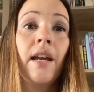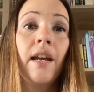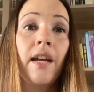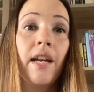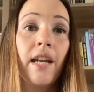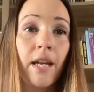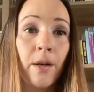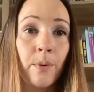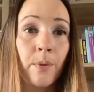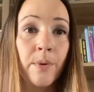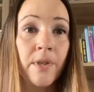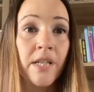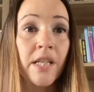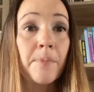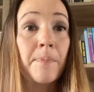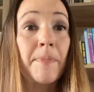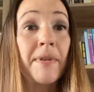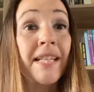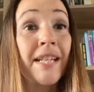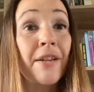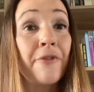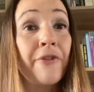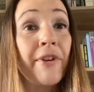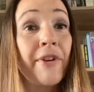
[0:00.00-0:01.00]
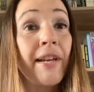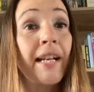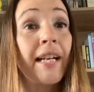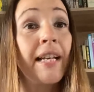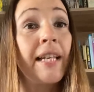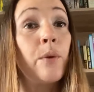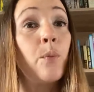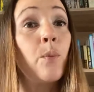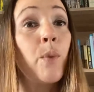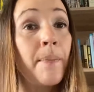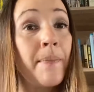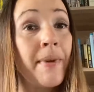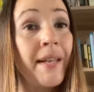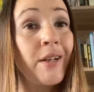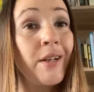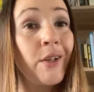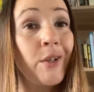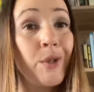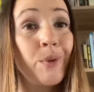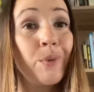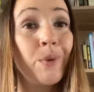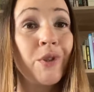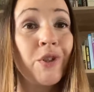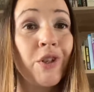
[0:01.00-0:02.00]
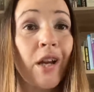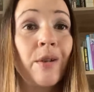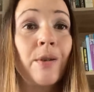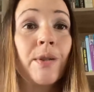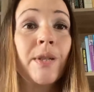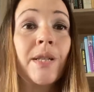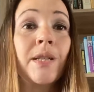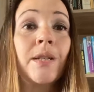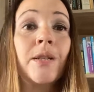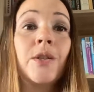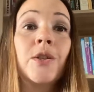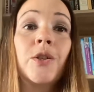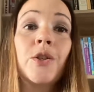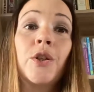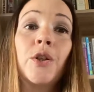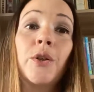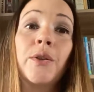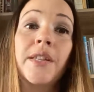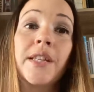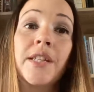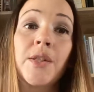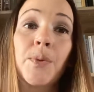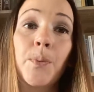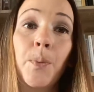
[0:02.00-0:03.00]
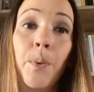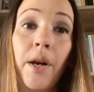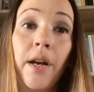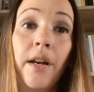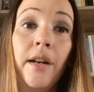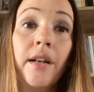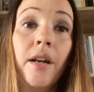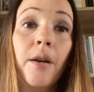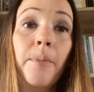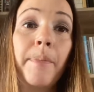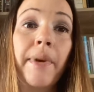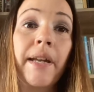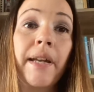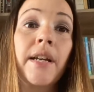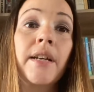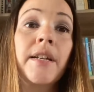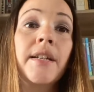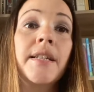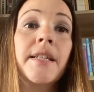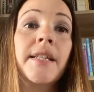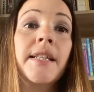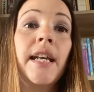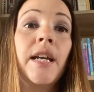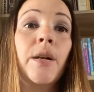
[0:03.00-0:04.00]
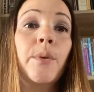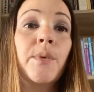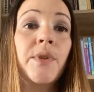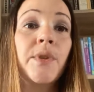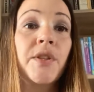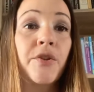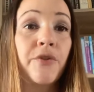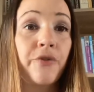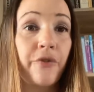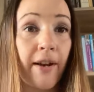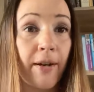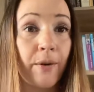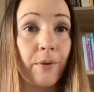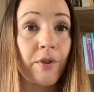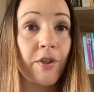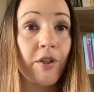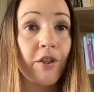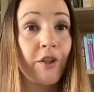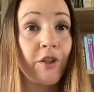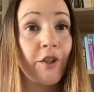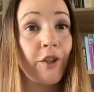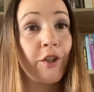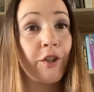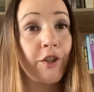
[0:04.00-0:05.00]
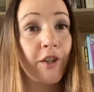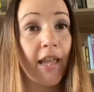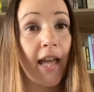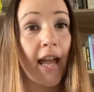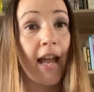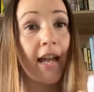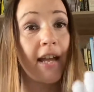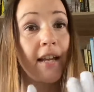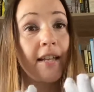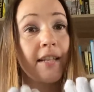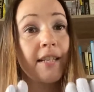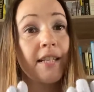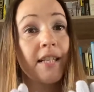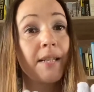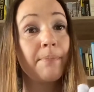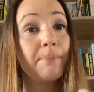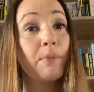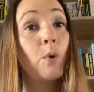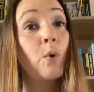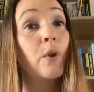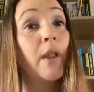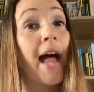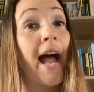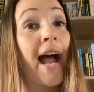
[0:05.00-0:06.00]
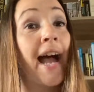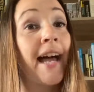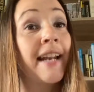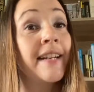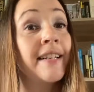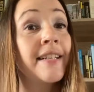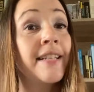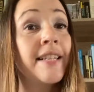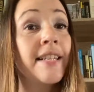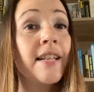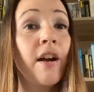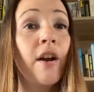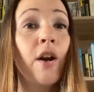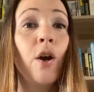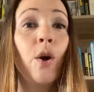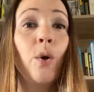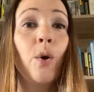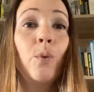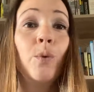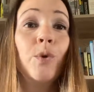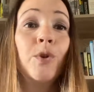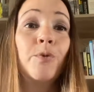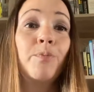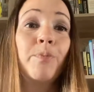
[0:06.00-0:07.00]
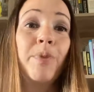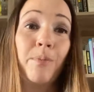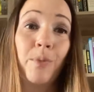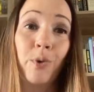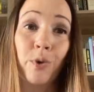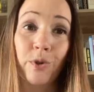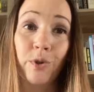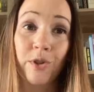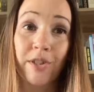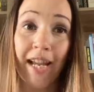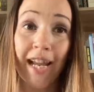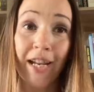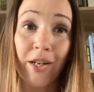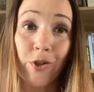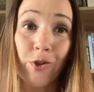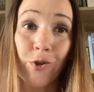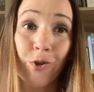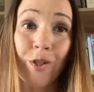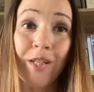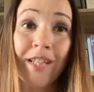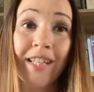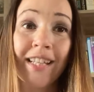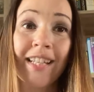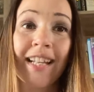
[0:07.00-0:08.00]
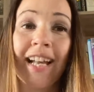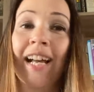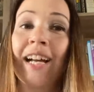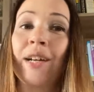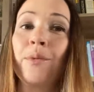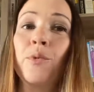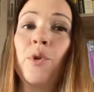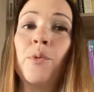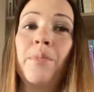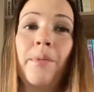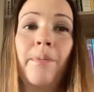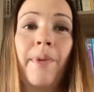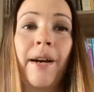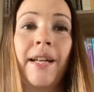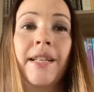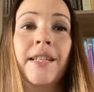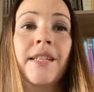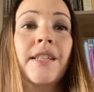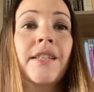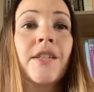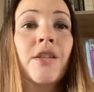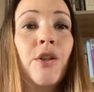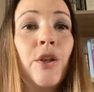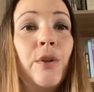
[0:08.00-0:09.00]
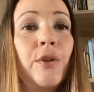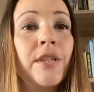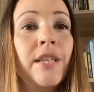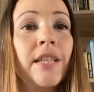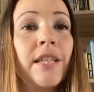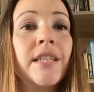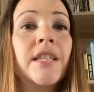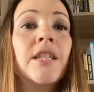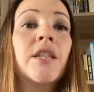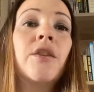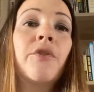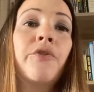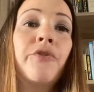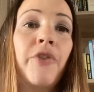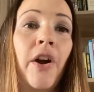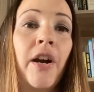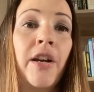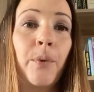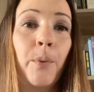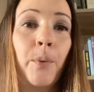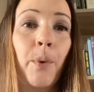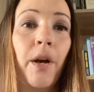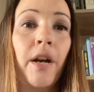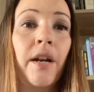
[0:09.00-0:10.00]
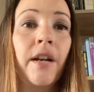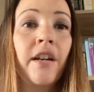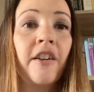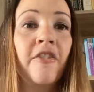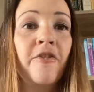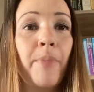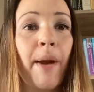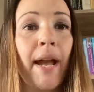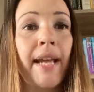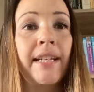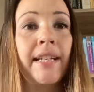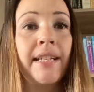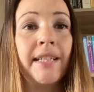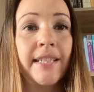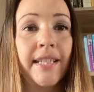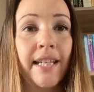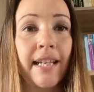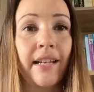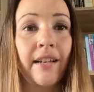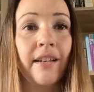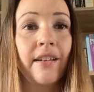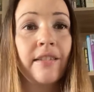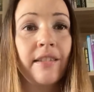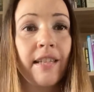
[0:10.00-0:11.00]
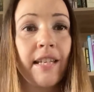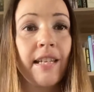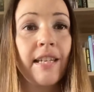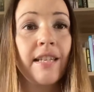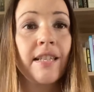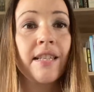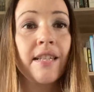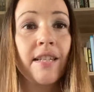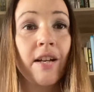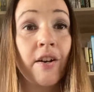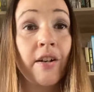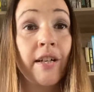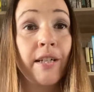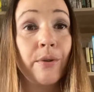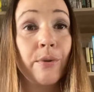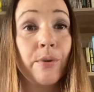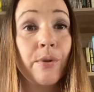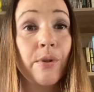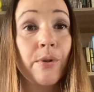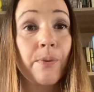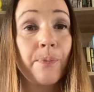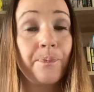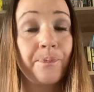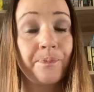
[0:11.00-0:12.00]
It was specifically women who were chosen to do this work because it was felt that their small hands would be more dexterous and would be better suited to the fine work of painting these dials.